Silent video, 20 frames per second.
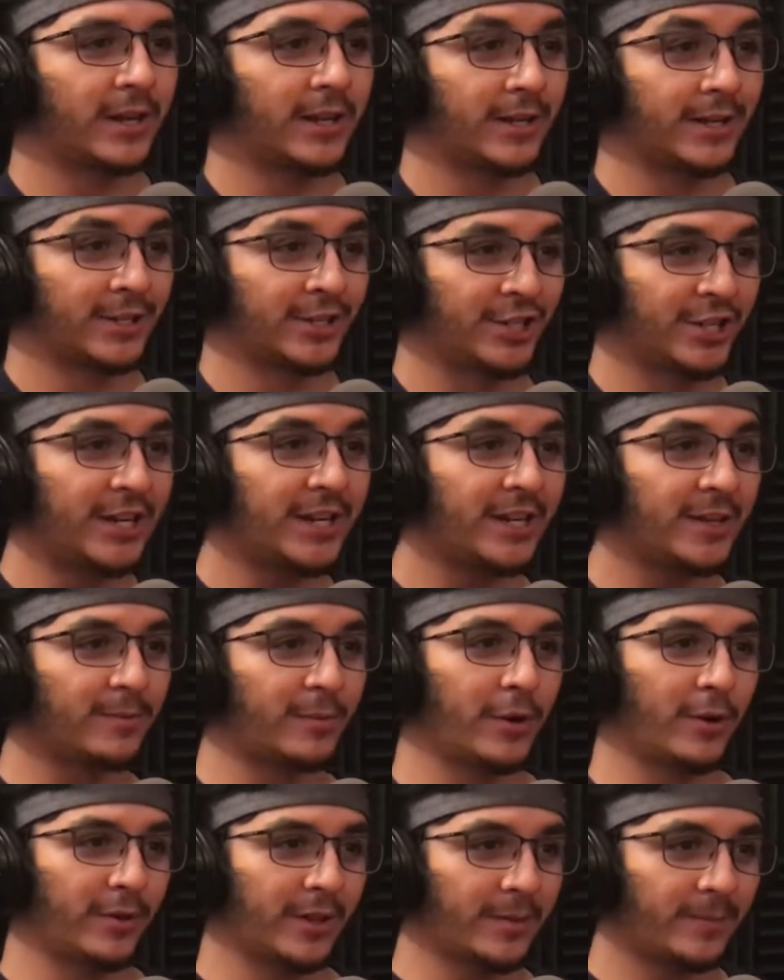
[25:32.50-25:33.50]
like a genie,
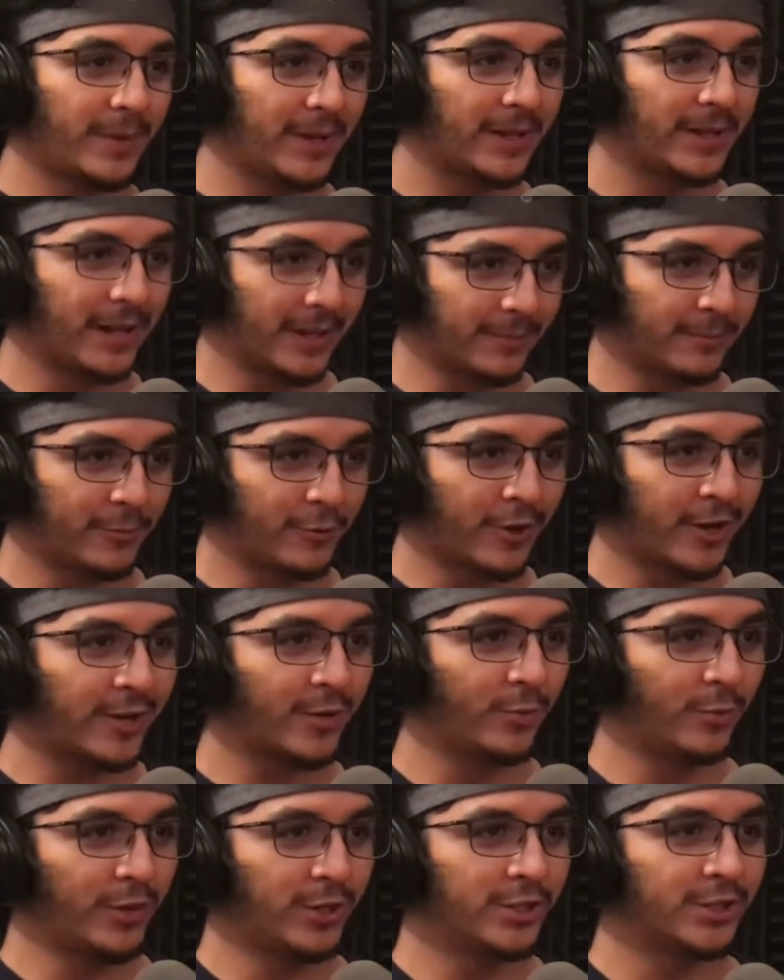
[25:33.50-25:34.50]
bro. That'd be like
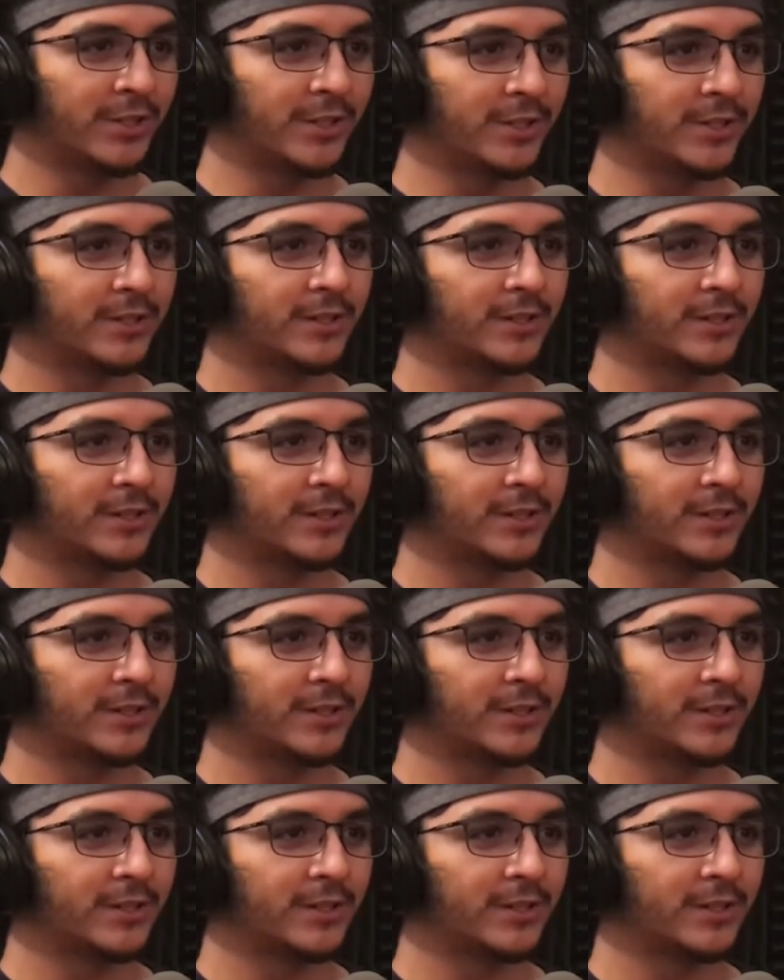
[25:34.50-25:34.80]
granting wishes.